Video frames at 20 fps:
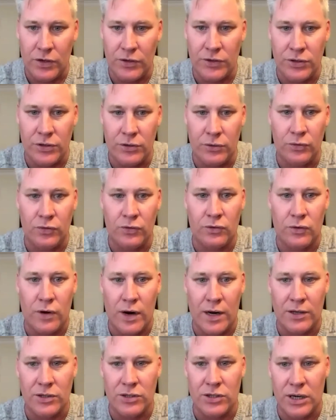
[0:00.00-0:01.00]
digital
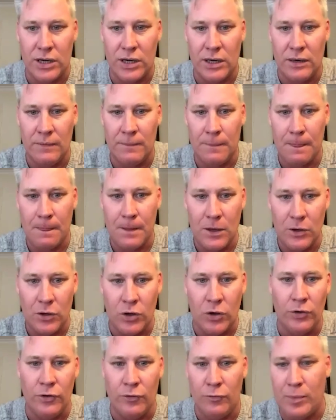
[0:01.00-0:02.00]
strategy
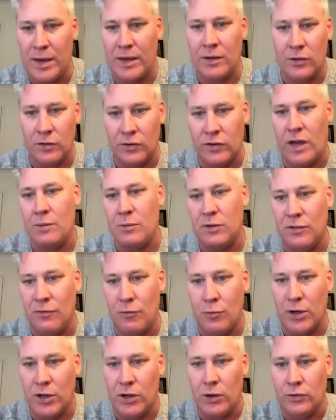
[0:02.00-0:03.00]
could have been the same as
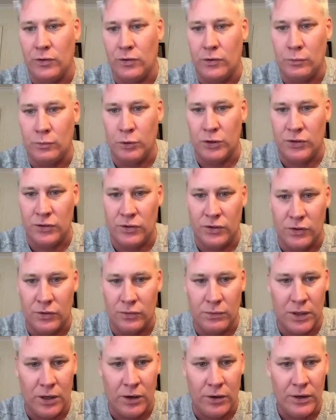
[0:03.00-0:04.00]
everybody else's, which is
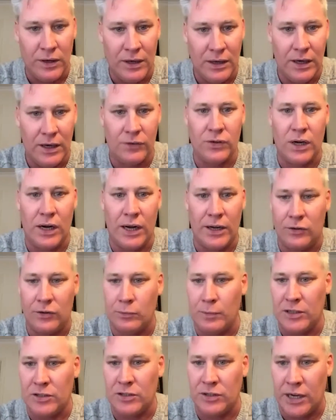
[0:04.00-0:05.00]
just, you know, let's collect
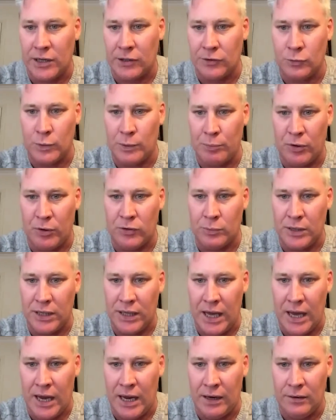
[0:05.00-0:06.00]
as much data as we
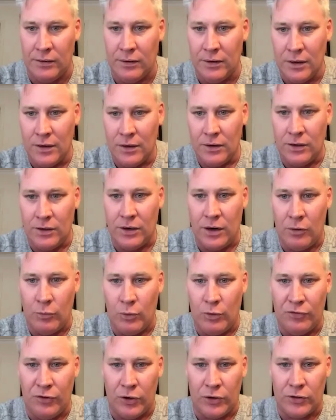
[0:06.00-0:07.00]
possibly can. You
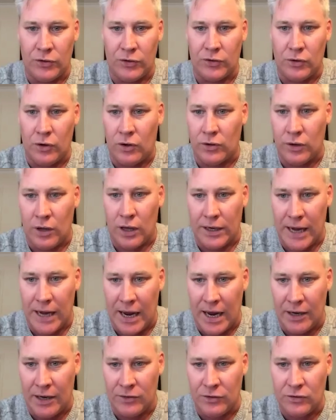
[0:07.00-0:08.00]
know, we'll focus on online
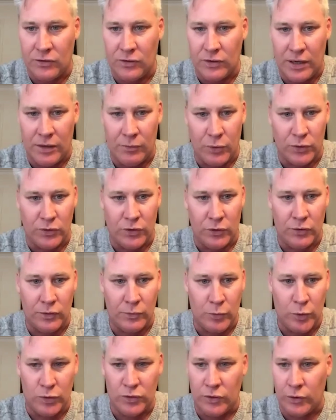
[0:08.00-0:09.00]
ads and we'll do
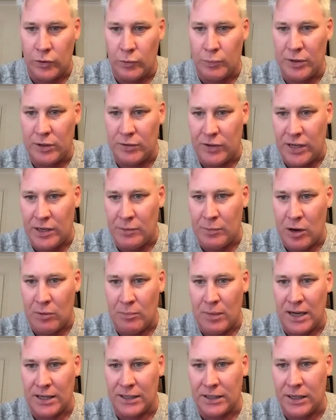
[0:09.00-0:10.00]
some, we'll do a bit of
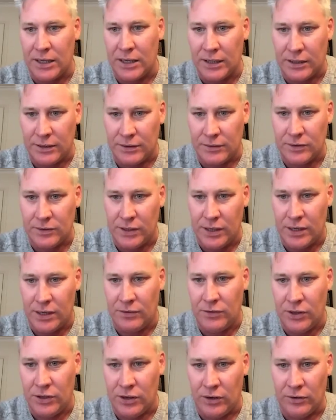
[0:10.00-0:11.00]
email marketing and,
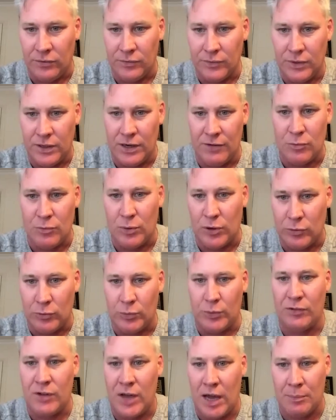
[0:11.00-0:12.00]
and, you know, everybody
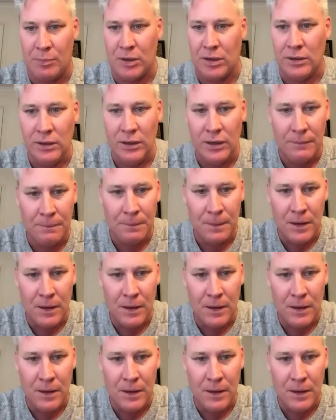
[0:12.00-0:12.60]
will be happy.